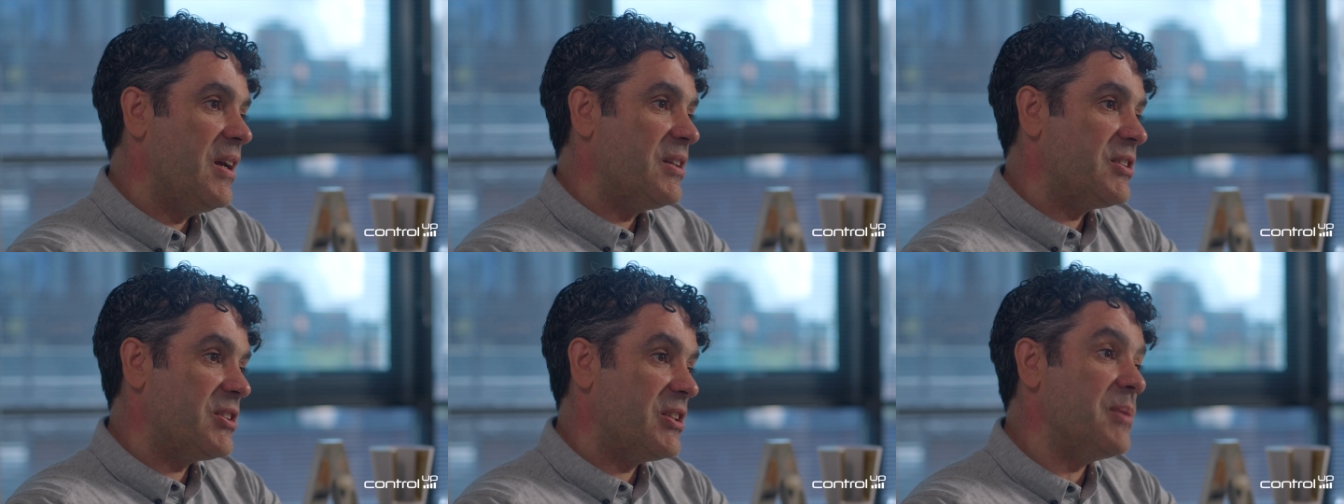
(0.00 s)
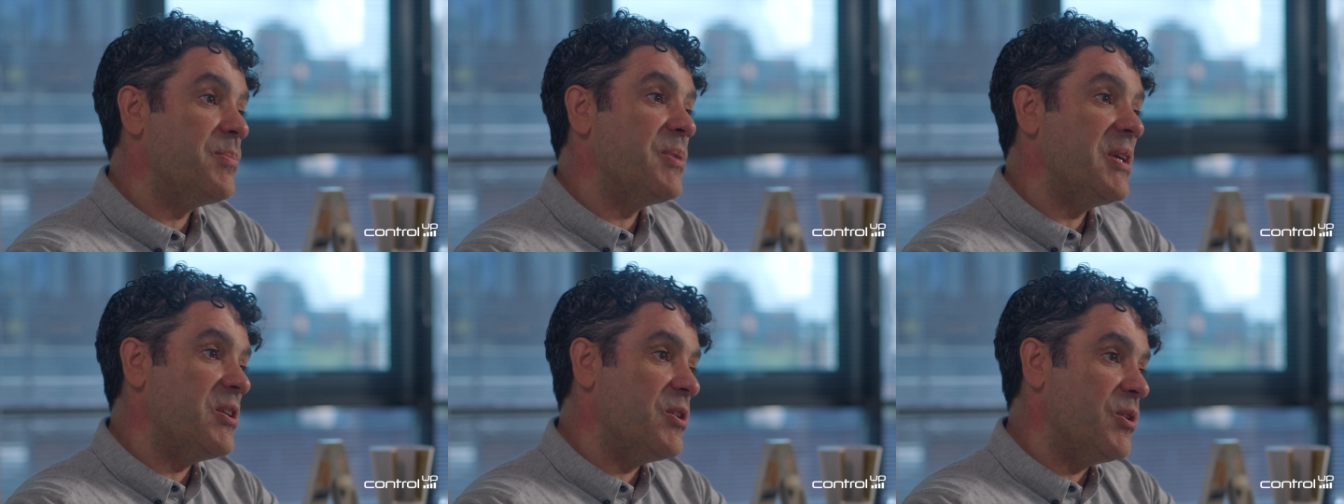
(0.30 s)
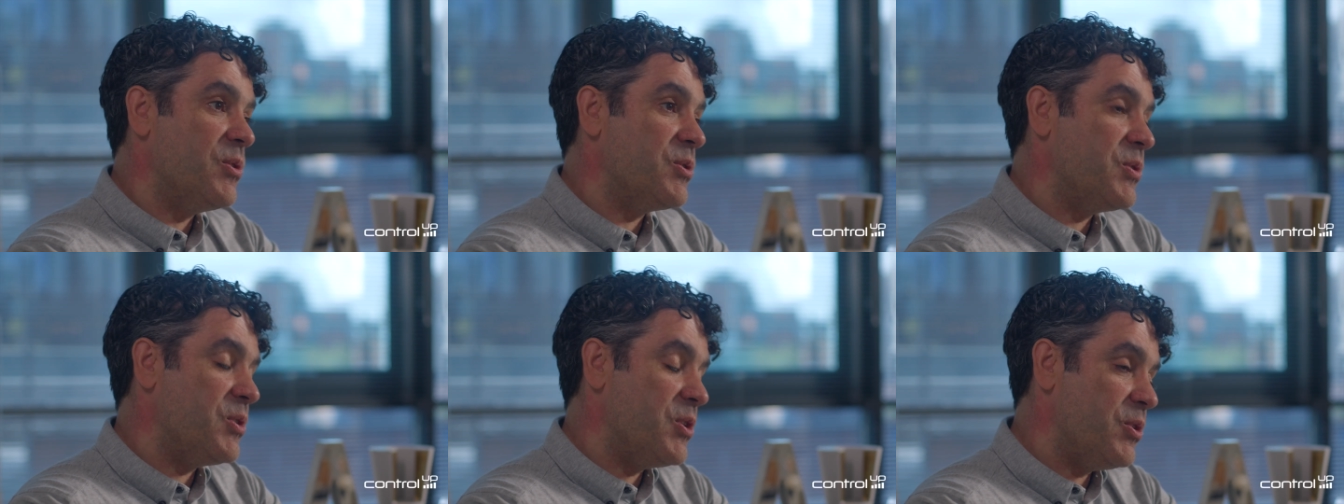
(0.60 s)

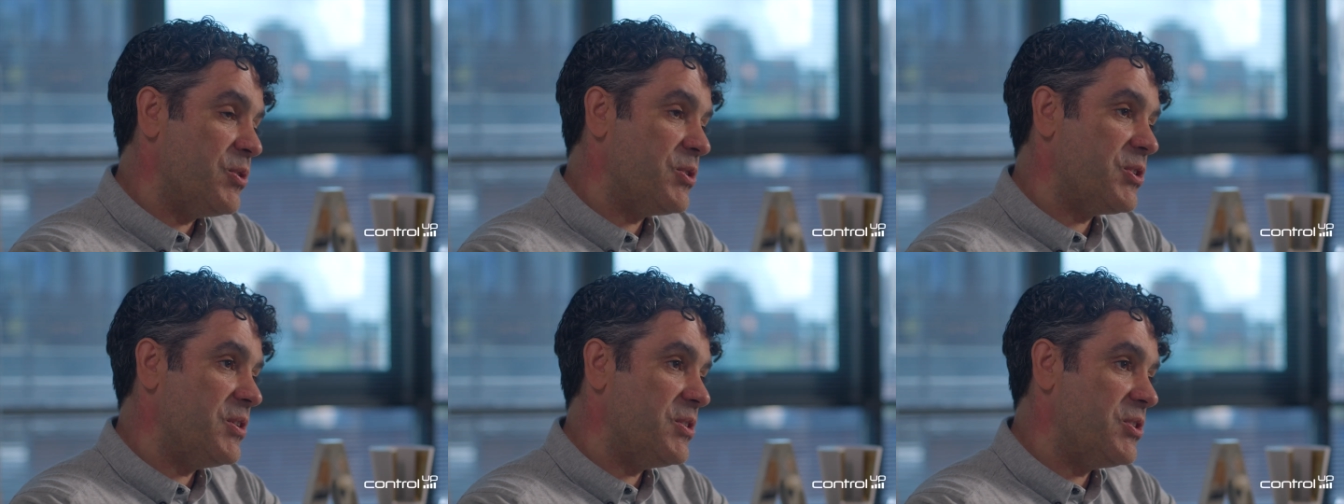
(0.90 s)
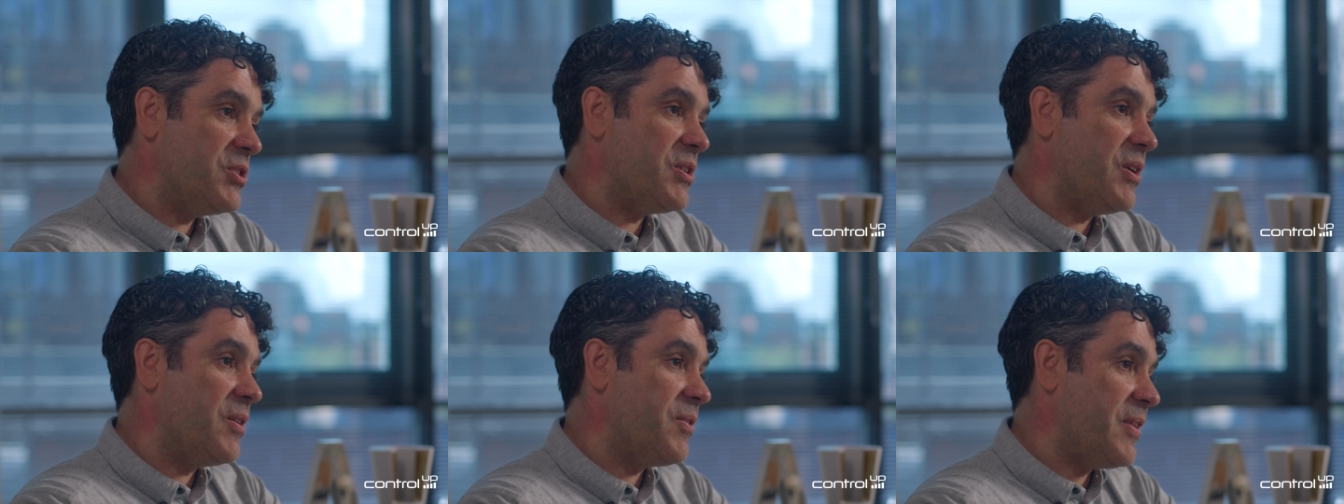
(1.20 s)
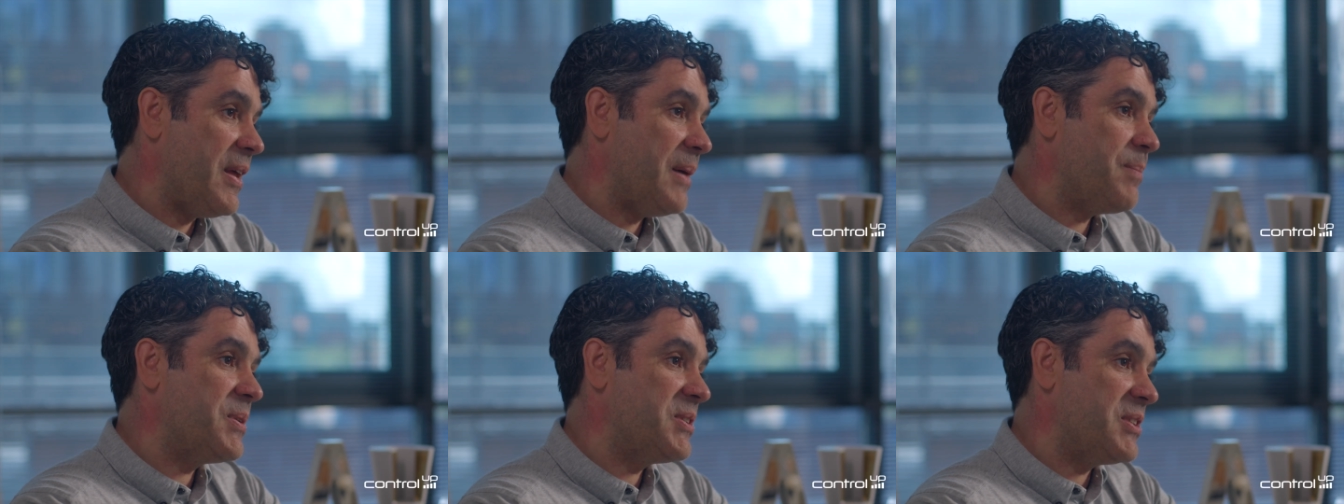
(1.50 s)
CPU's usage of
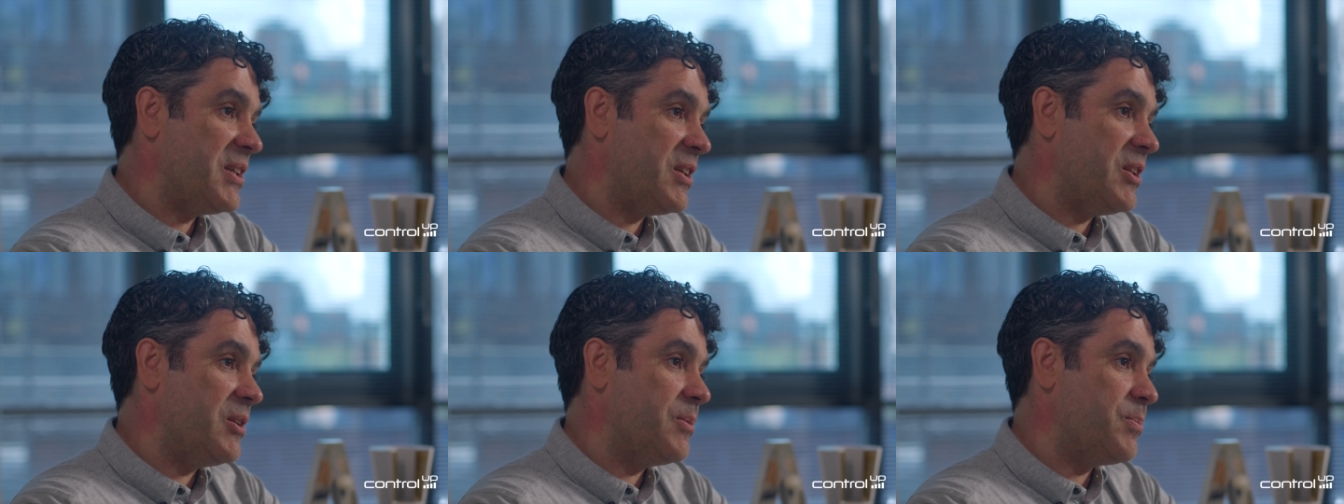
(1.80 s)
that particular